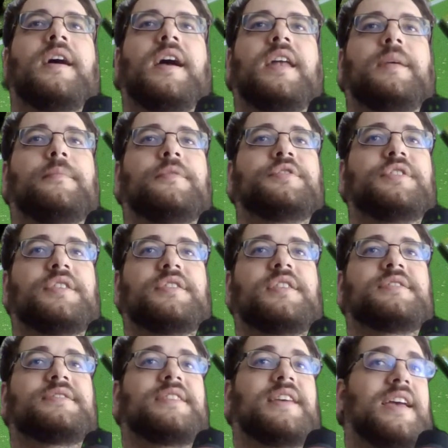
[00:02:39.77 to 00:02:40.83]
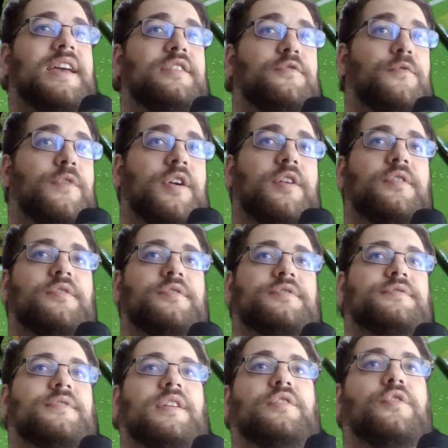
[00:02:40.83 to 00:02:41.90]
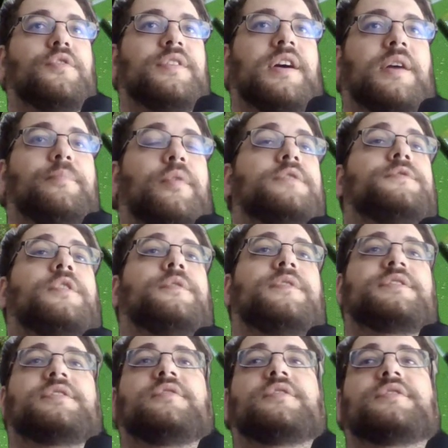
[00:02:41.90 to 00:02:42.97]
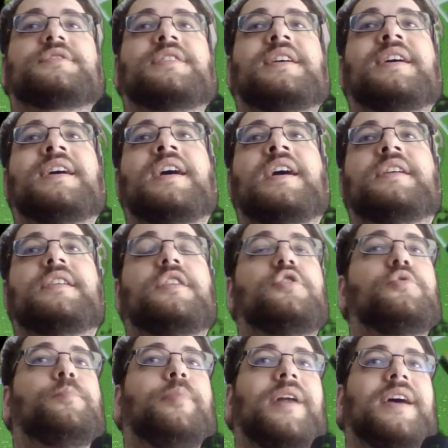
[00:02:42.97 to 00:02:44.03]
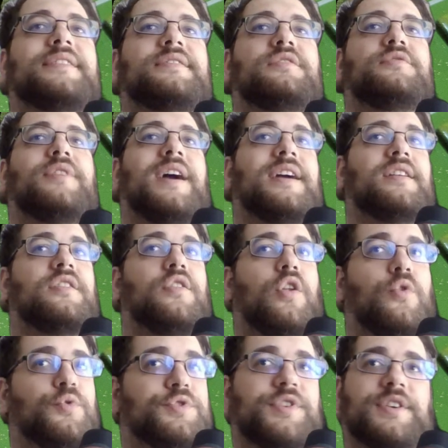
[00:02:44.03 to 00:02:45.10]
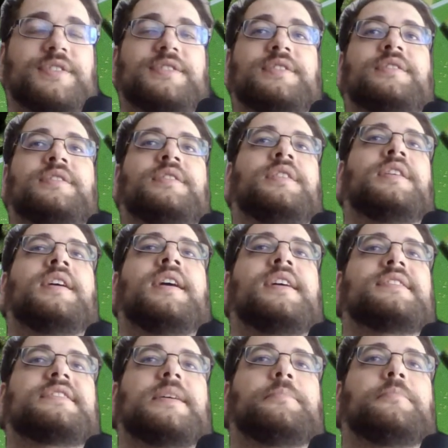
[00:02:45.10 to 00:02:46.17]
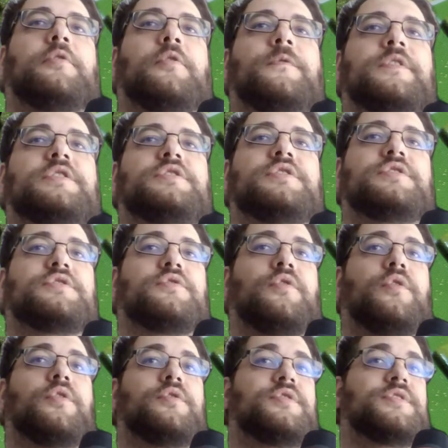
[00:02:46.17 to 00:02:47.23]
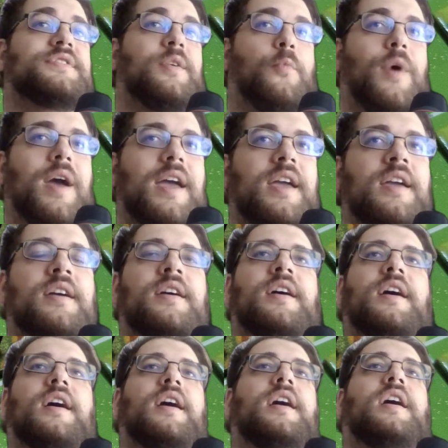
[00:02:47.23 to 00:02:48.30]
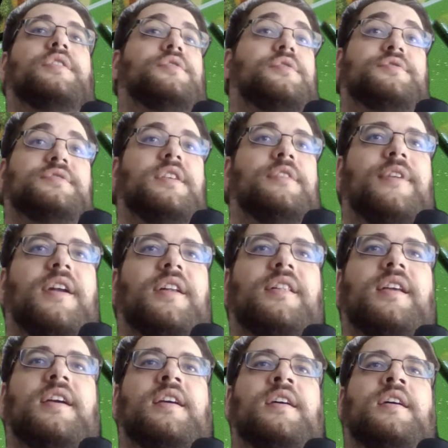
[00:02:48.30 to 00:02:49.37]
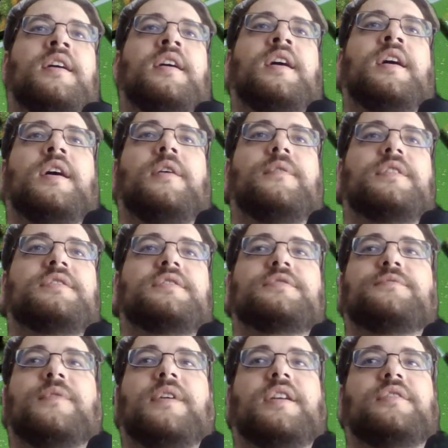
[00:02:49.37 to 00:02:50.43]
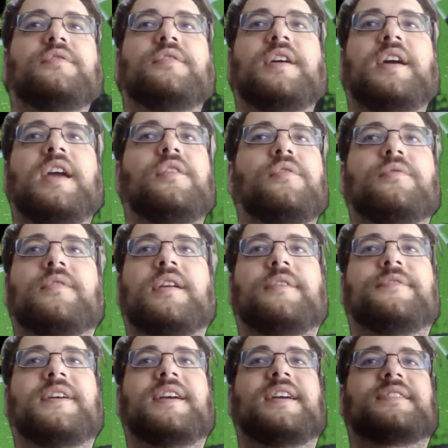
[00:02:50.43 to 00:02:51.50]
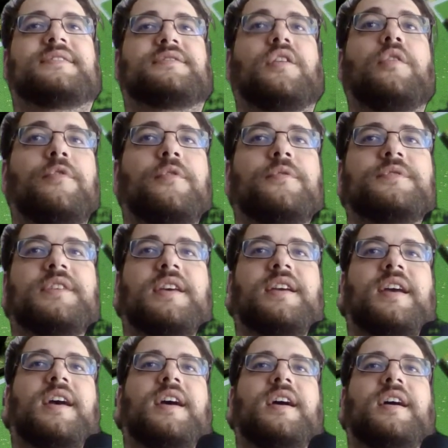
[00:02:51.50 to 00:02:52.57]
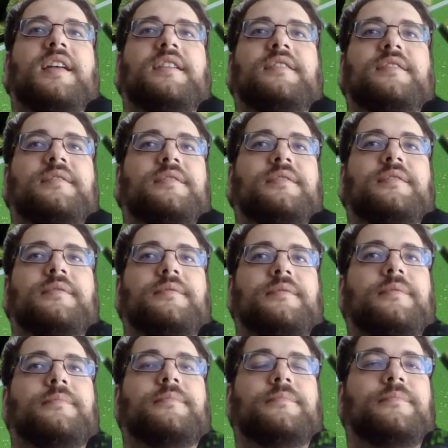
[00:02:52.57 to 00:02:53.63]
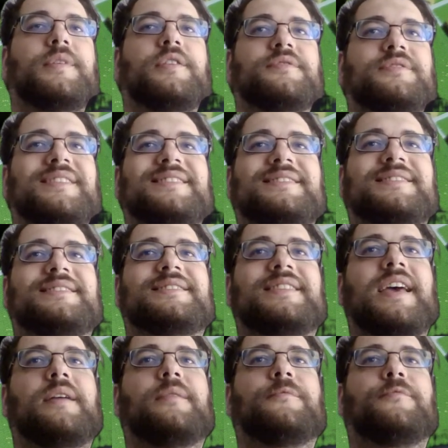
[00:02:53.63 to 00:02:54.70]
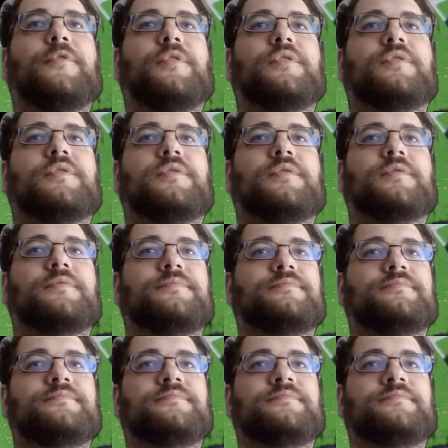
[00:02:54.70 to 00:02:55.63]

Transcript: animal shelters and various contact points for visitors that you place in the enclosures, some of which score the same way, others differently, which is where the iconography gets confusing, and because it's same for the